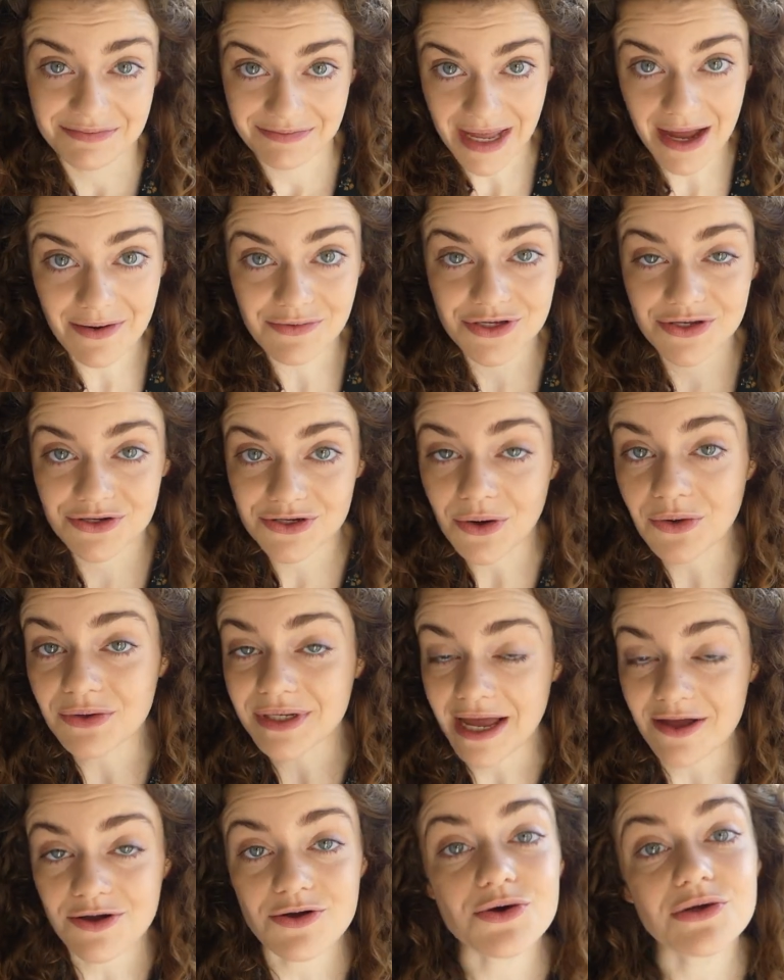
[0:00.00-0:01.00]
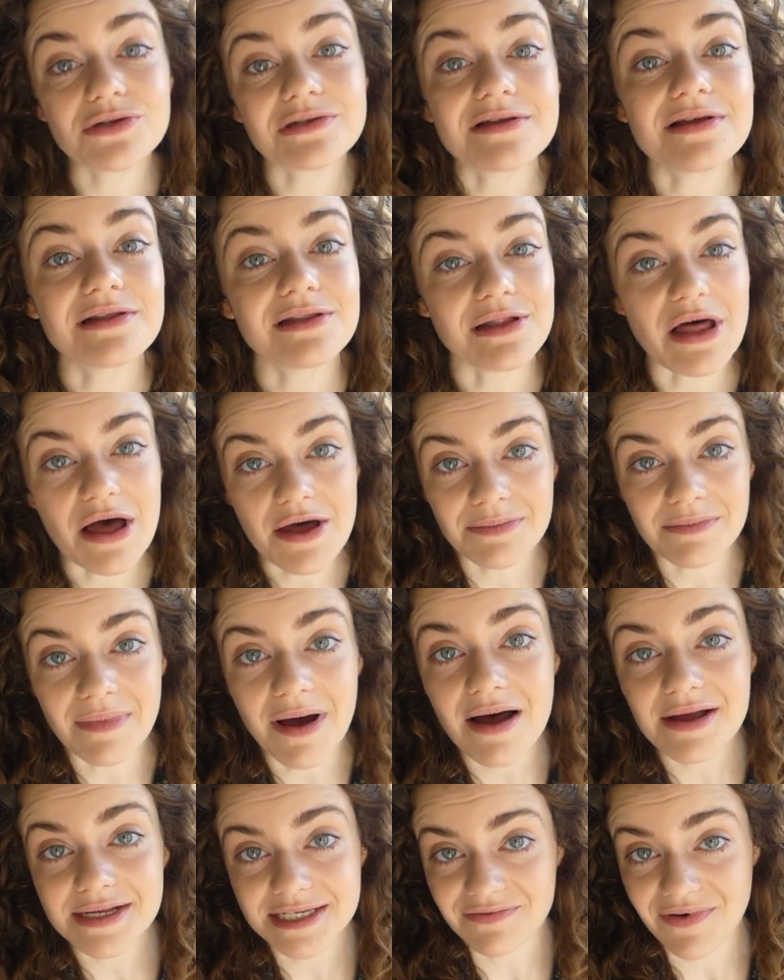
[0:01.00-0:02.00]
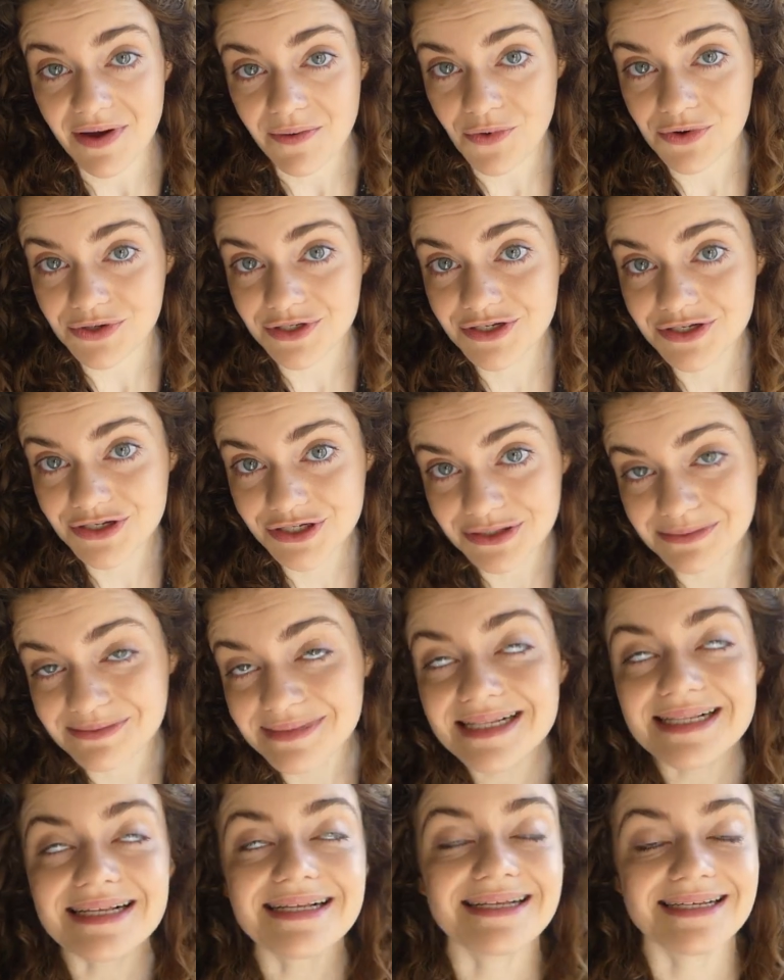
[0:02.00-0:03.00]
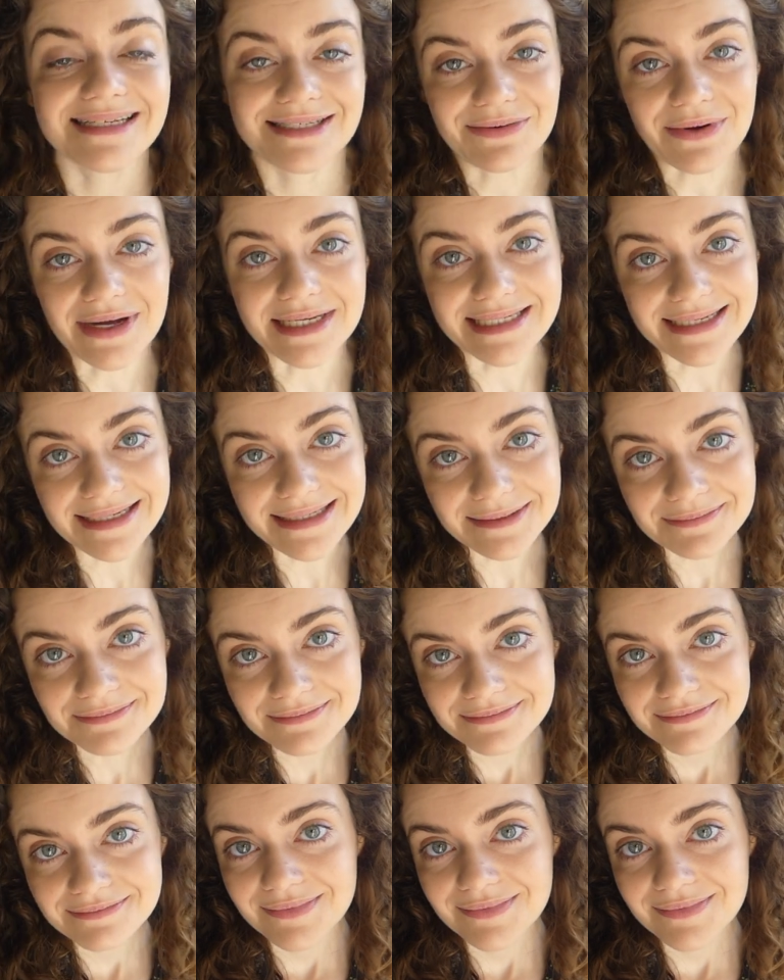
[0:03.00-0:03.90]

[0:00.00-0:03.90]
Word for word: I was told I could learn Mars if I wanted to, so I did.